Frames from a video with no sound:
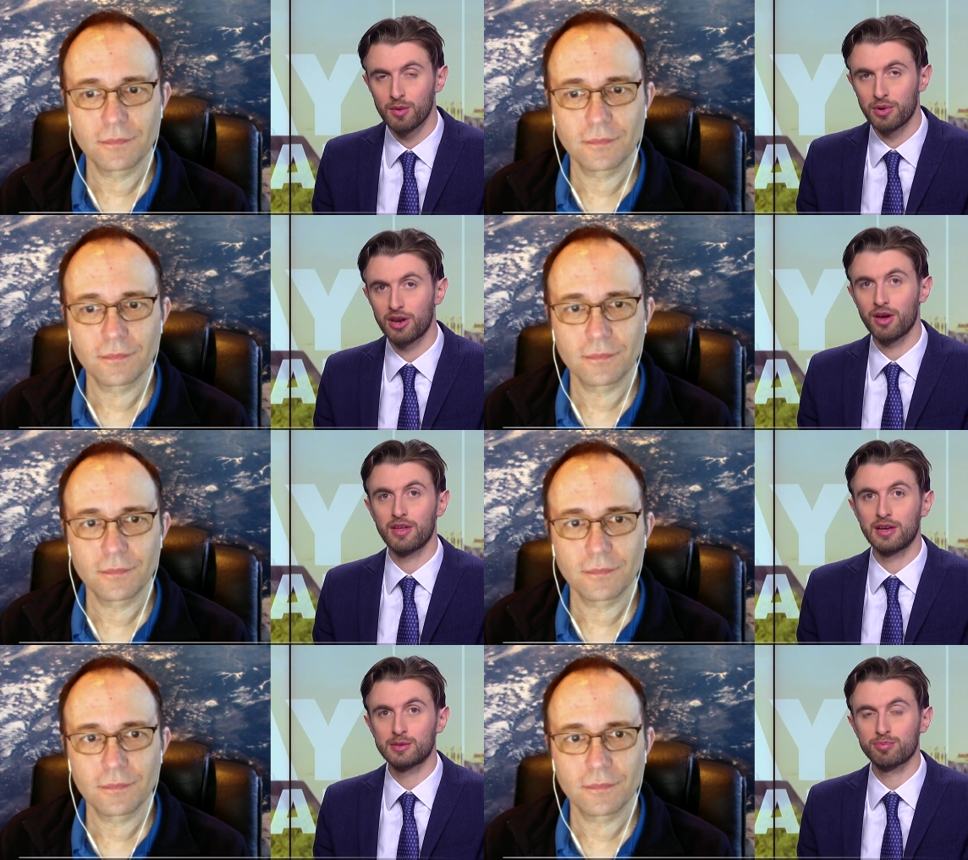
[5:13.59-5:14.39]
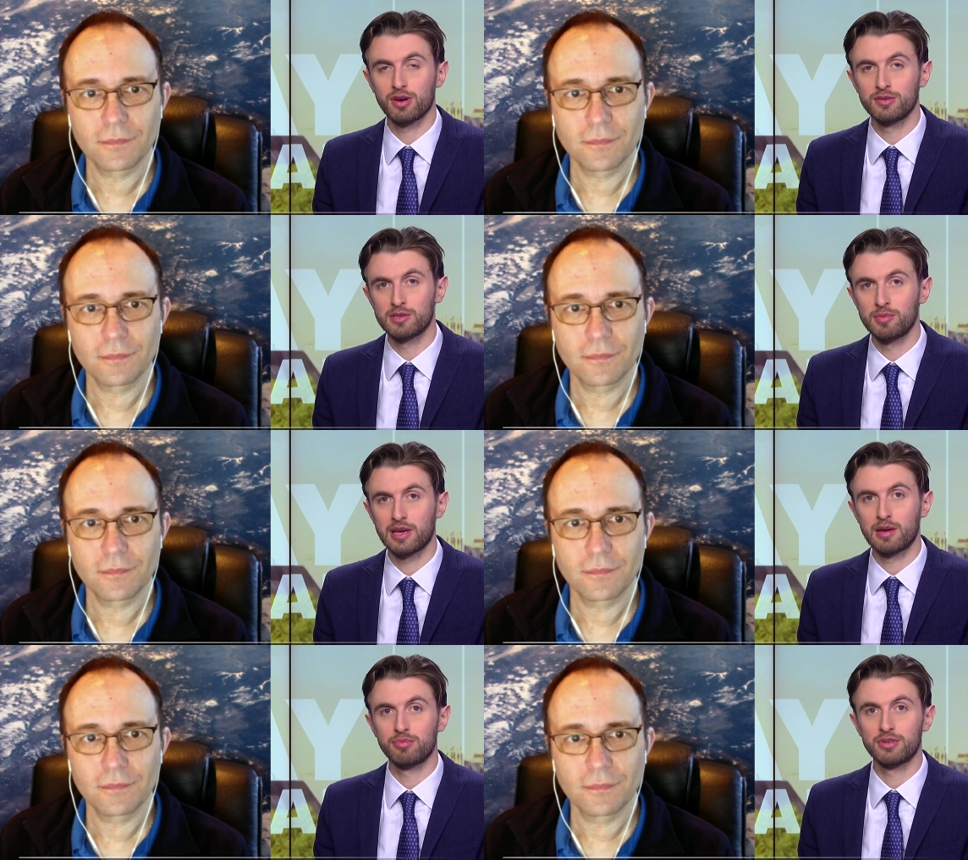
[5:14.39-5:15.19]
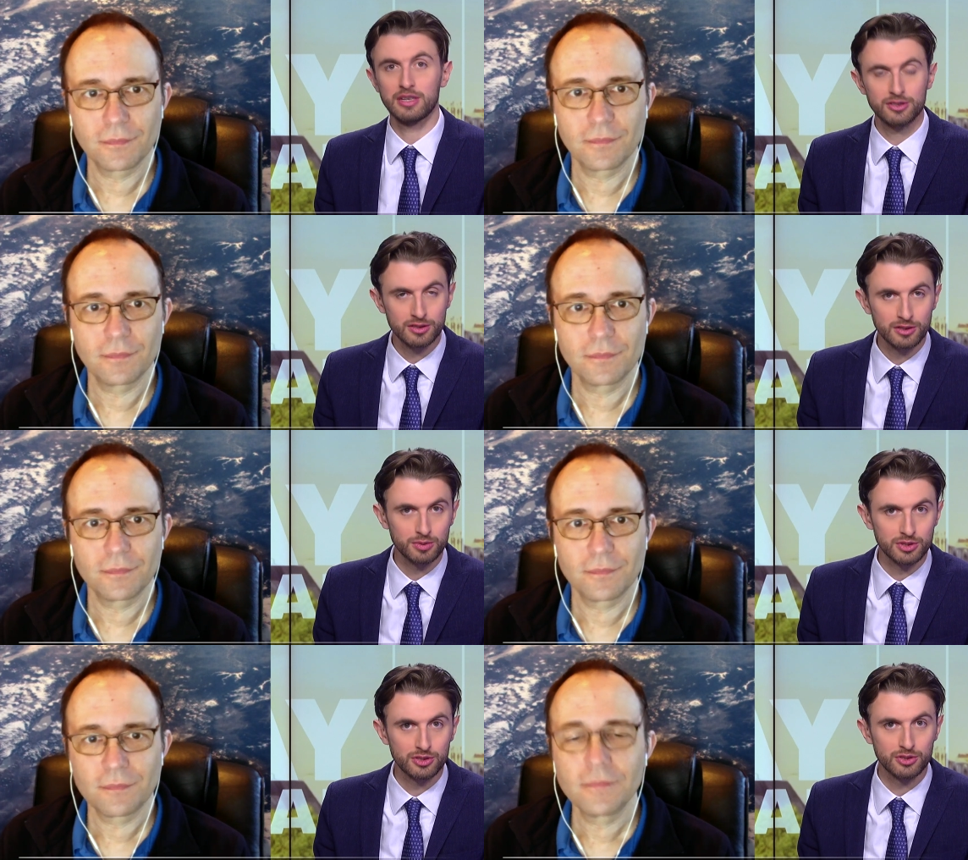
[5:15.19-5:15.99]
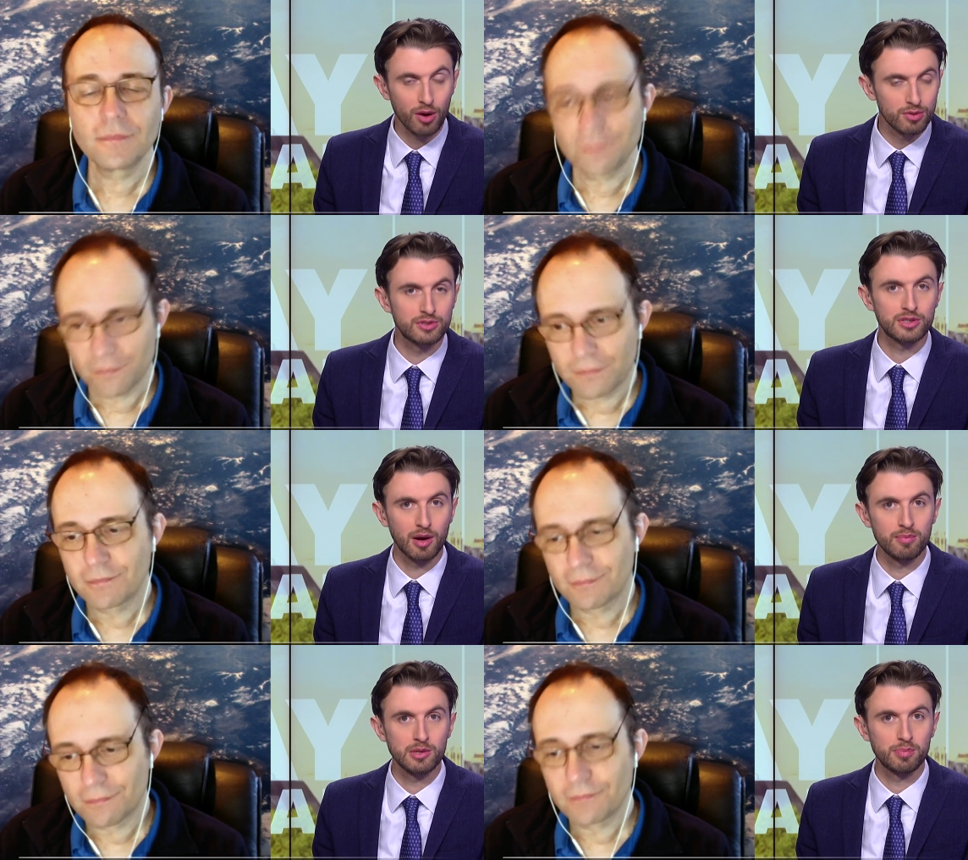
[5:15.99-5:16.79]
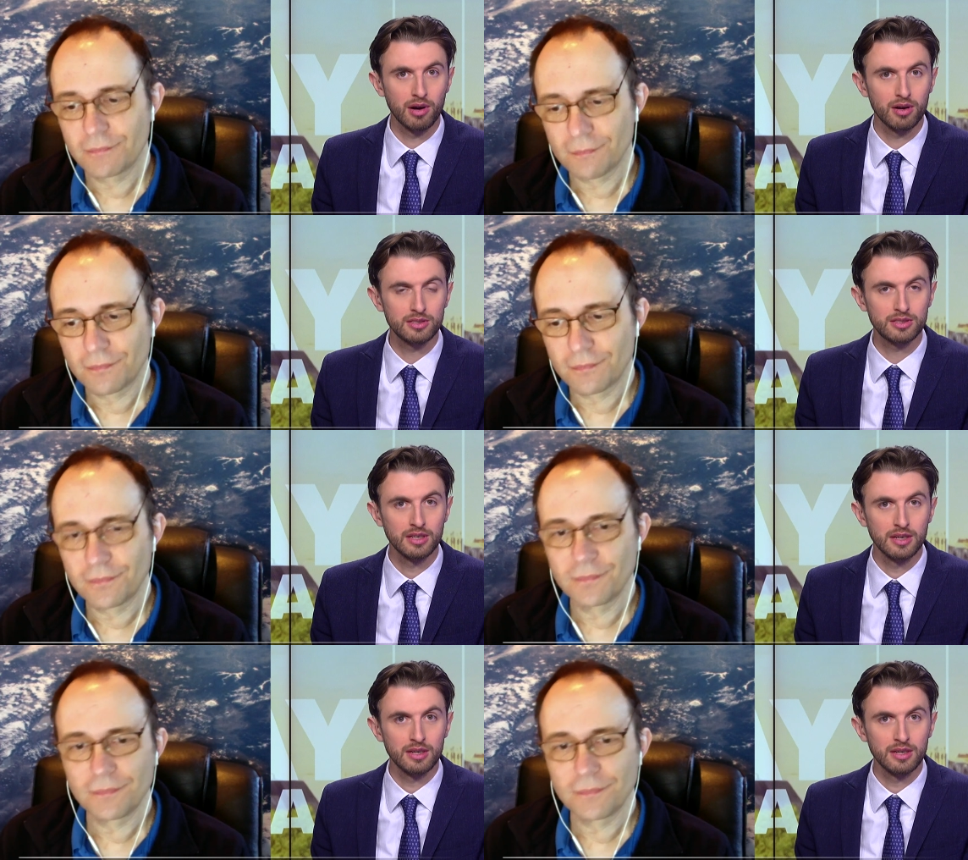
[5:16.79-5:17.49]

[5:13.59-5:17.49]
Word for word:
Speaker 1: We know that he's prone to making predictions which don't come to pass.